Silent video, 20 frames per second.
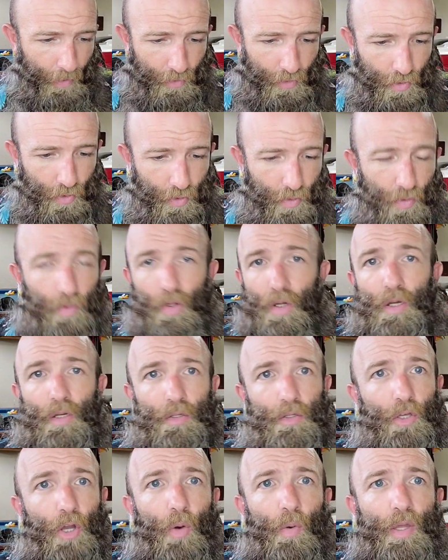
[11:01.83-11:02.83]
you
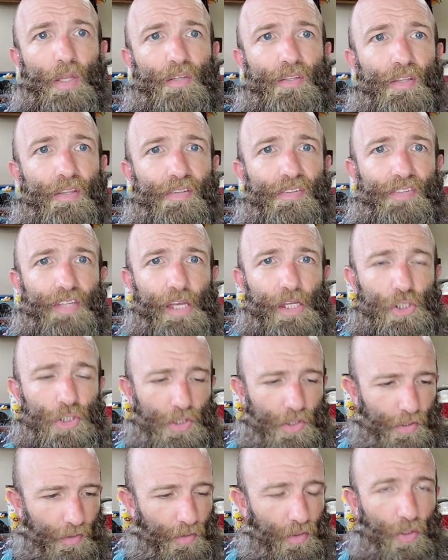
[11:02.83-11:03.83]
go into the
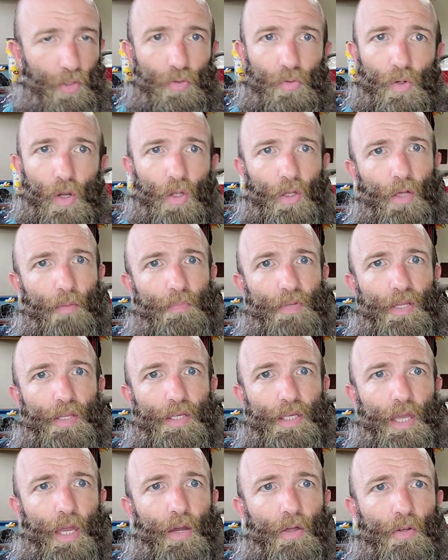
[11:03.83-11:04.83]
station, you roll up to
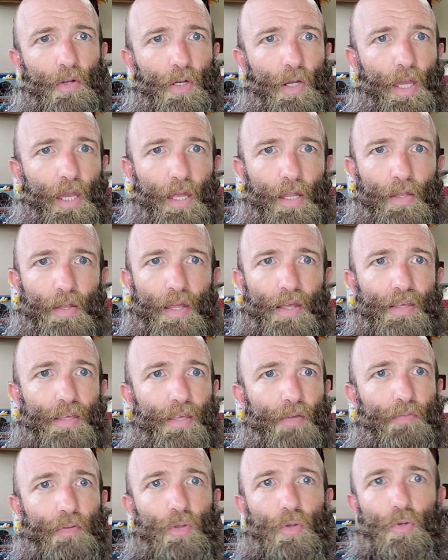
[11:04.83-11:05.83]
the counter, and they
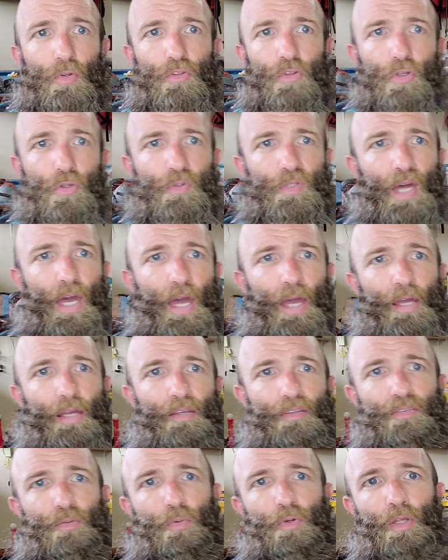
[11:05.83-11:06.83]
give you two
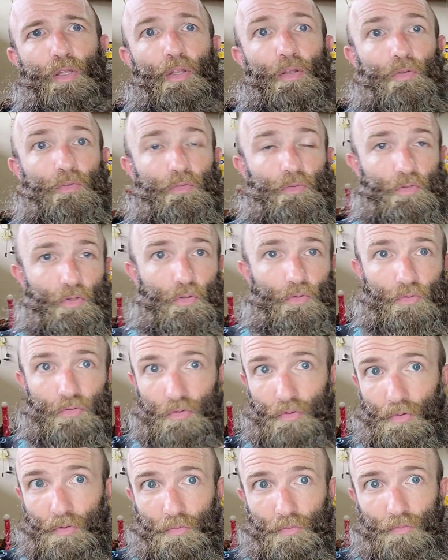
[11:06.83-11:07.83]
tags. Well,
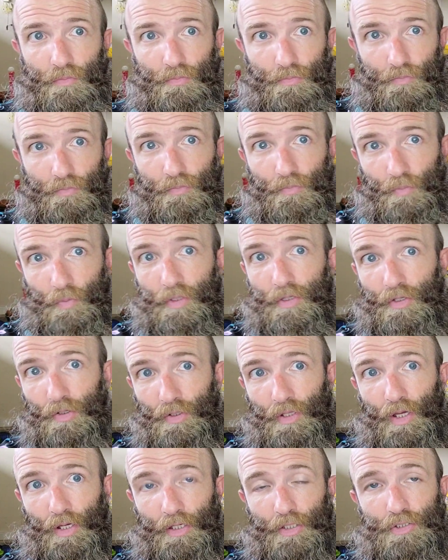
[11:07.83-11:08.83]
so with
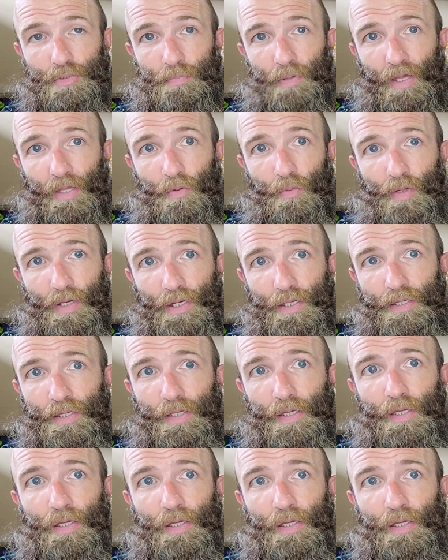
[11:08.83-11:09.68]
your luggage, by the way,